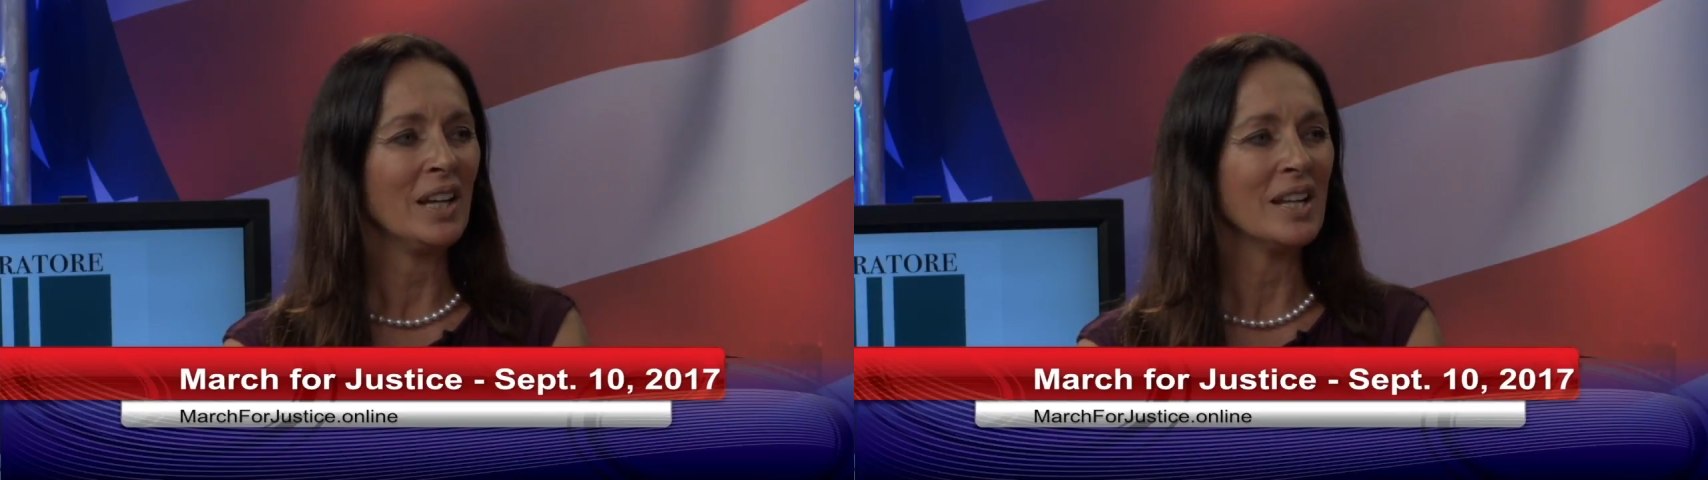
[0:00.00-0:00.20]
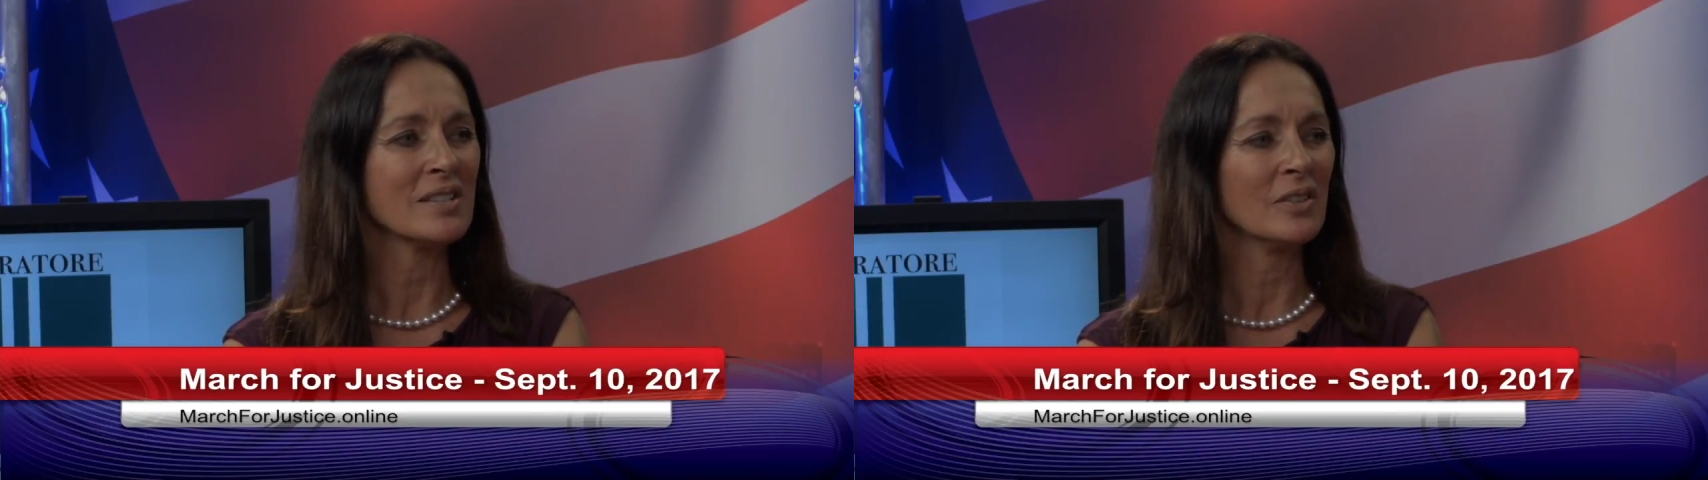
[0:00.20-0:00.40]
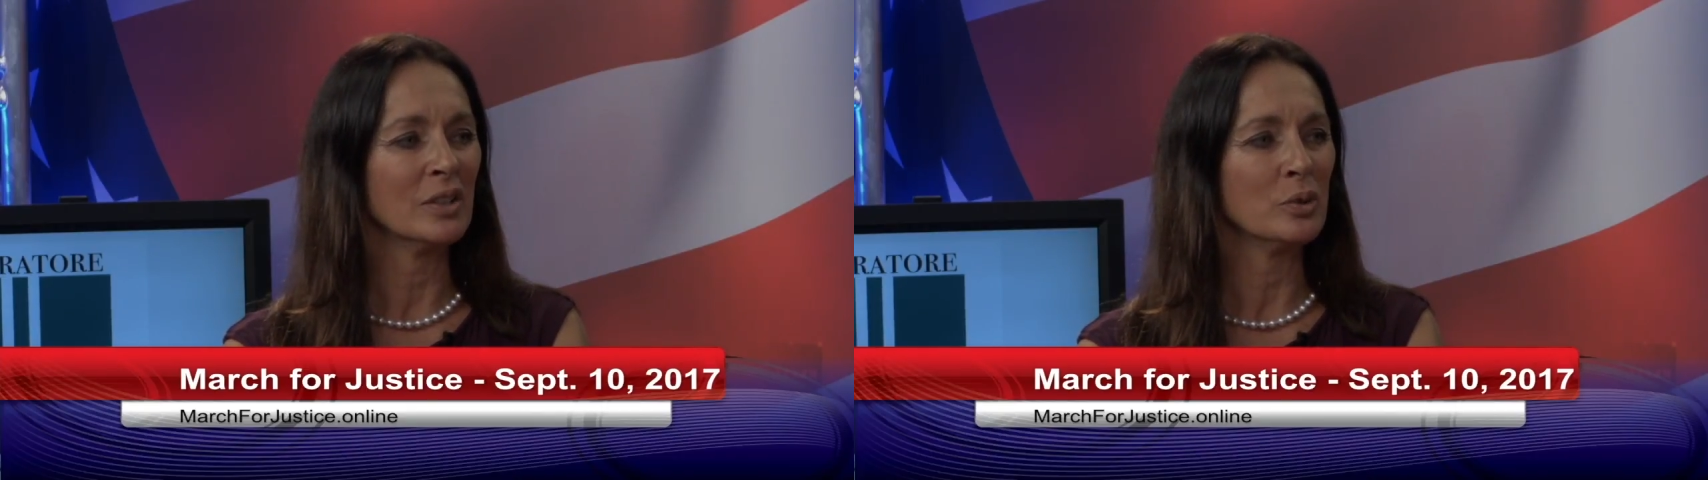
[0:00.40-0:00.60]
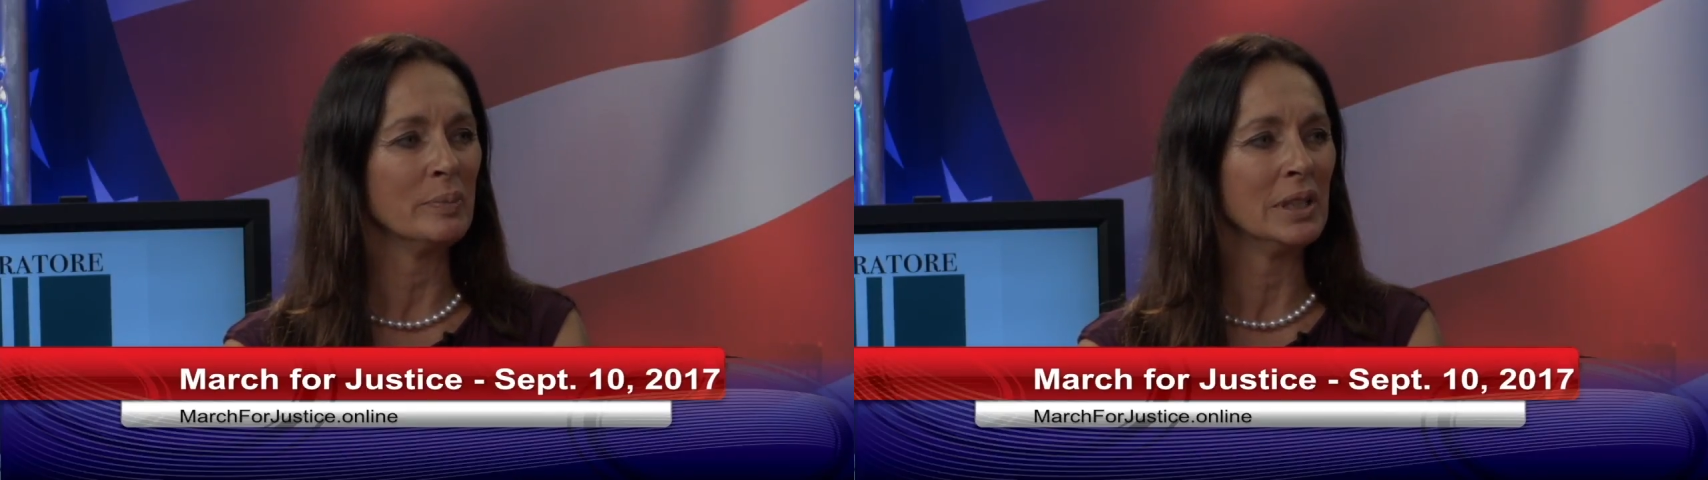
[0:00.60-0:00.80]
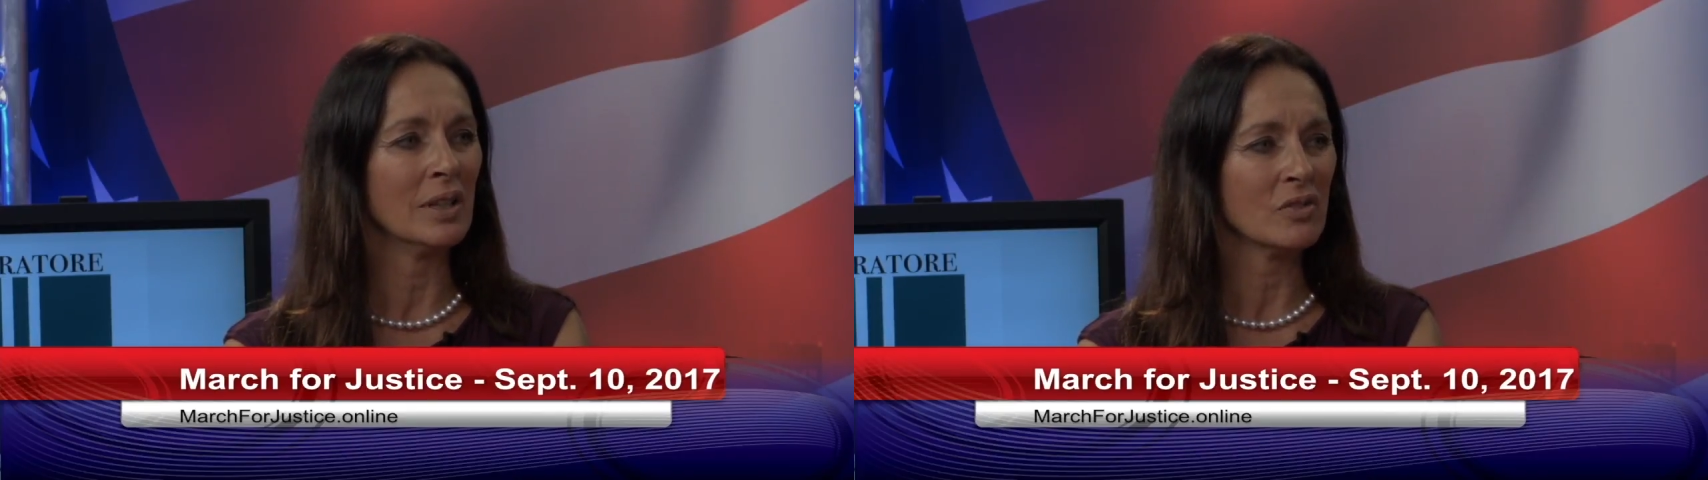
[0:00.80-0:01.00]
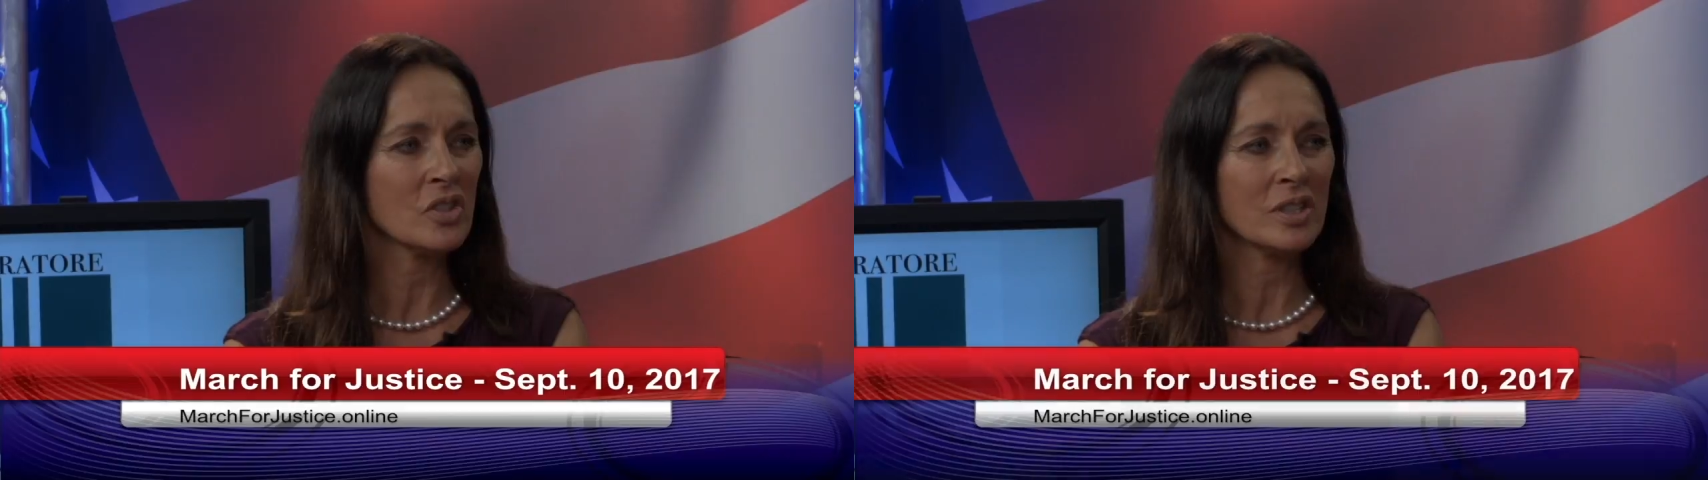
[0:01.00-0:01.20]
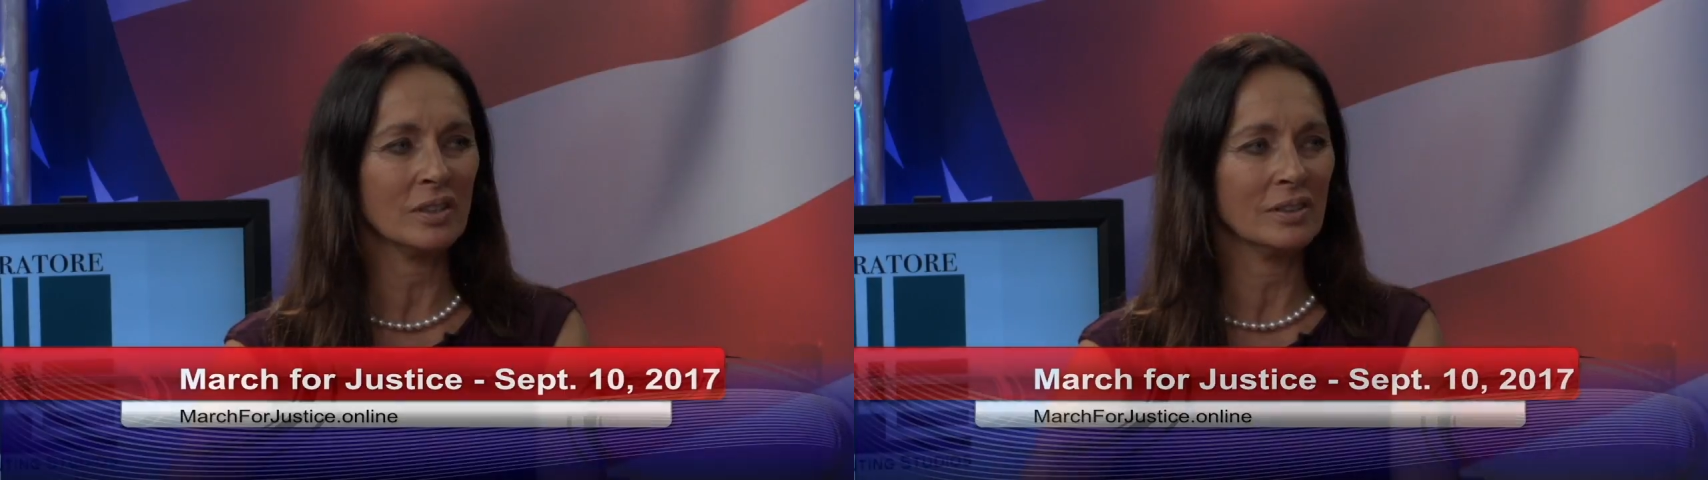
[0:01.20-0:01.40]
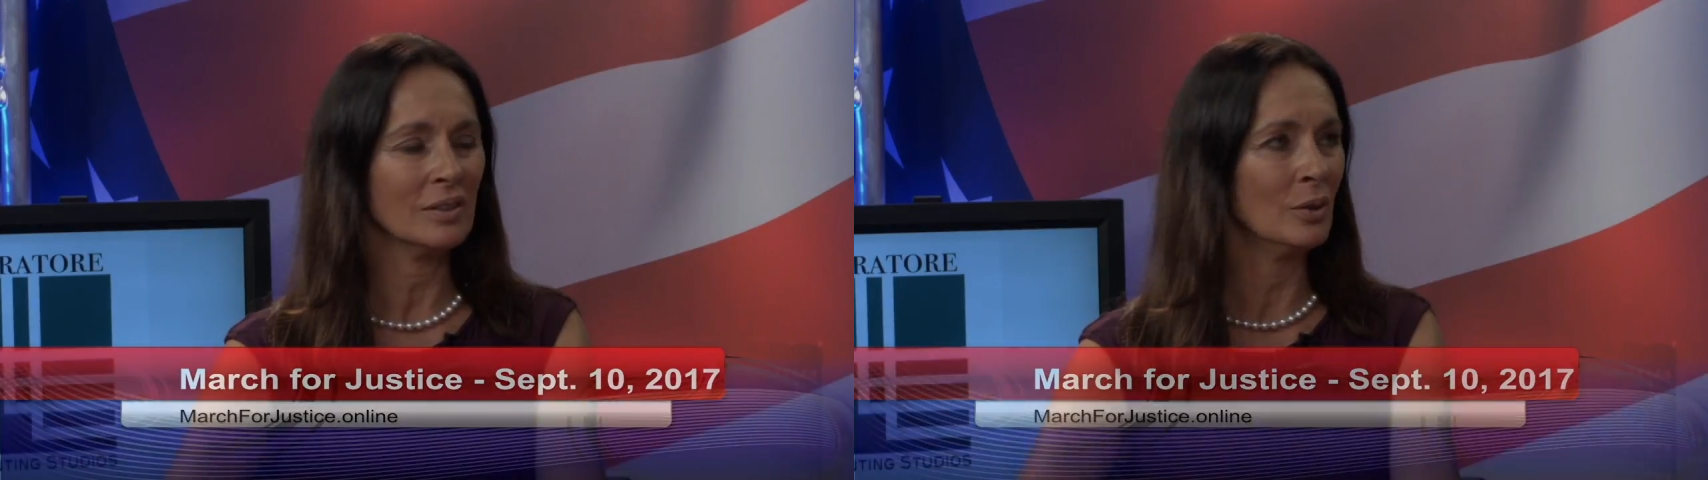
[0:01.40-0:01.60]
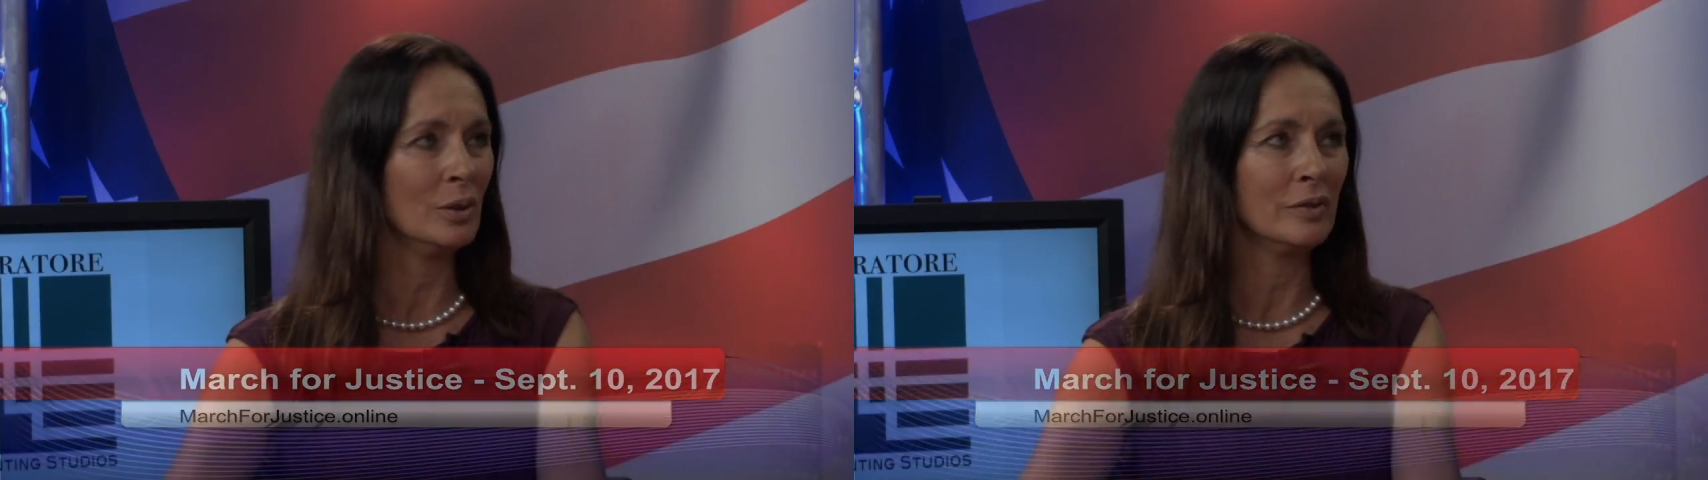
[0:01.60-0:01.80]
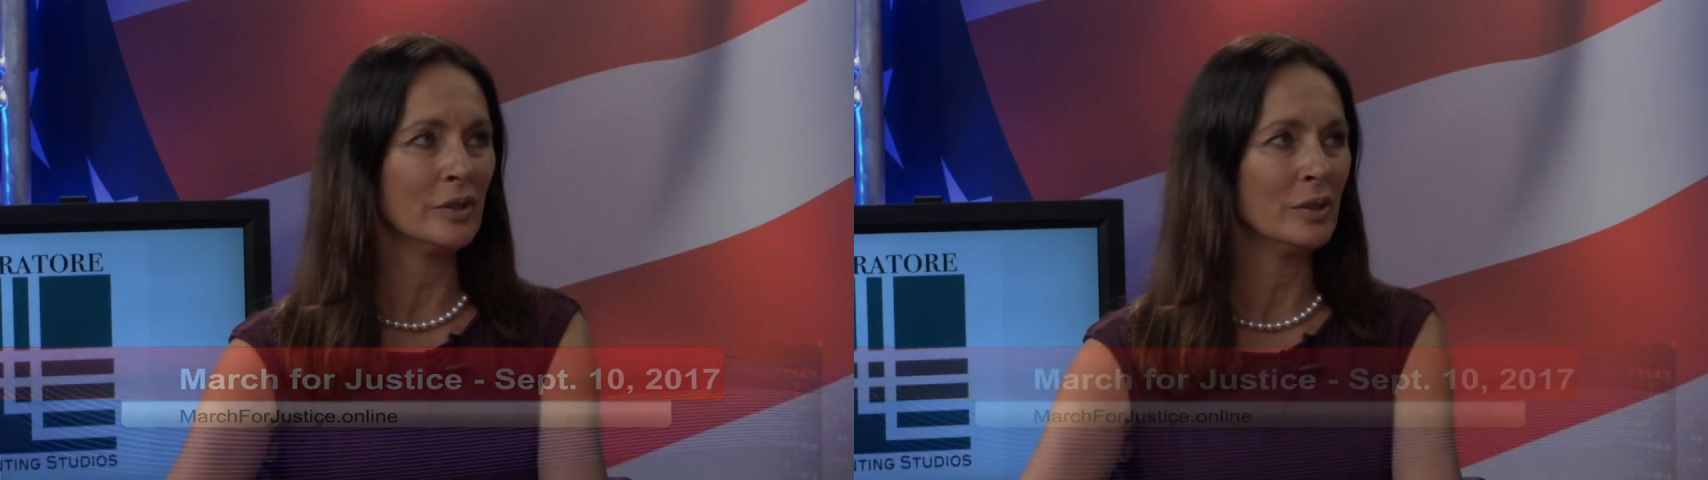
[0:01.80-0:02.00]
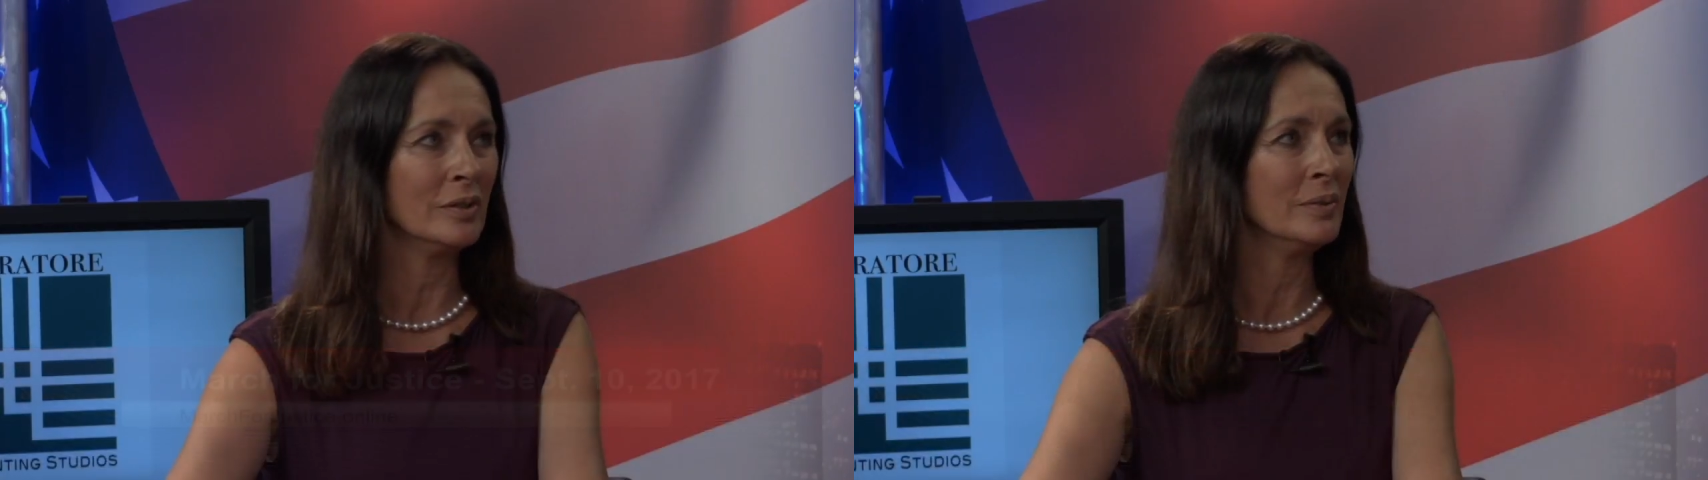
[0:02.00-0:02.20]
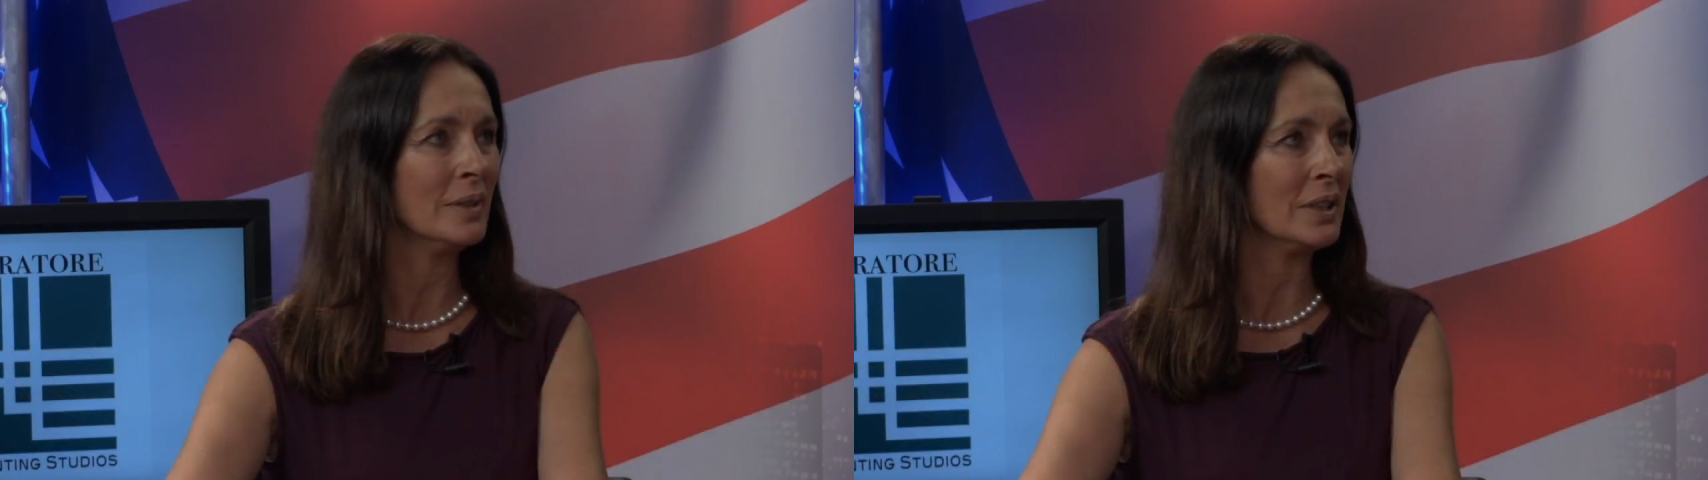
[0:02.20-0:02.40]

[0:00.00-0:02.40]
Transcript: it's going to be launched all over